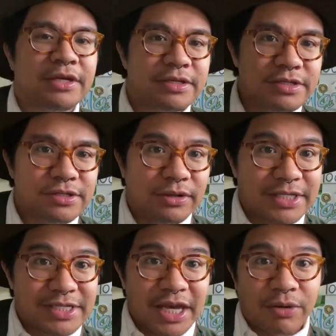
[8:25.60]
So
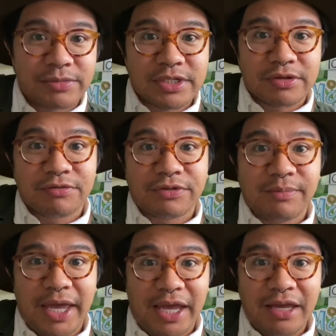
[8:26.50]
let's count from
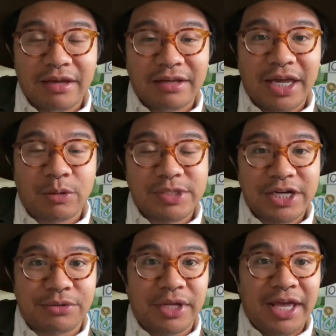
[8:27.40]
8, count
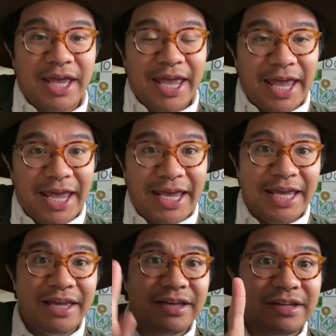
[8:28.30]
down.
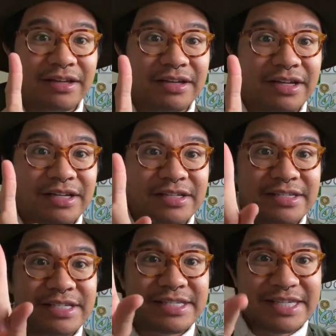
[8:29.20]
8,
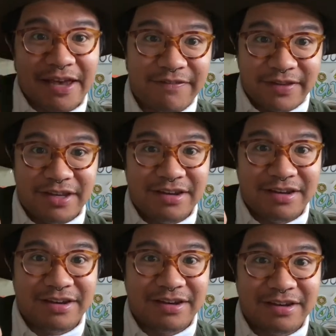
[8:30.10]
7.
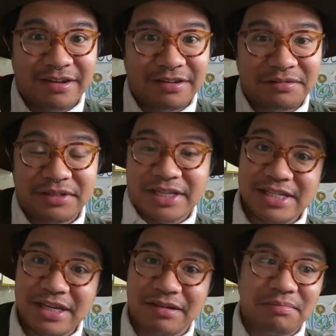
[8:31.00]
That's
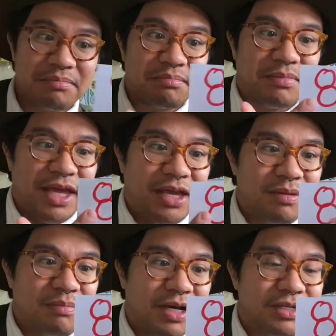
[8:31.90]
it. 8
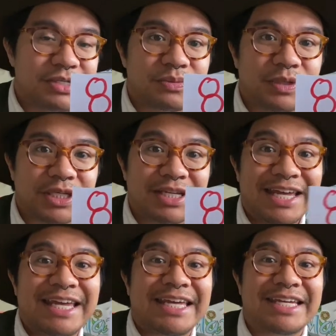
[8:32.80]
minus 1
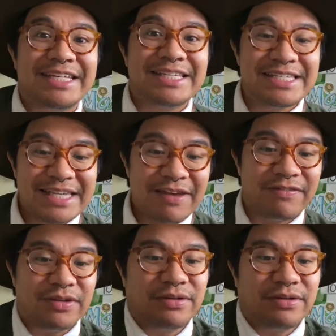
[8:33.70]
is 7.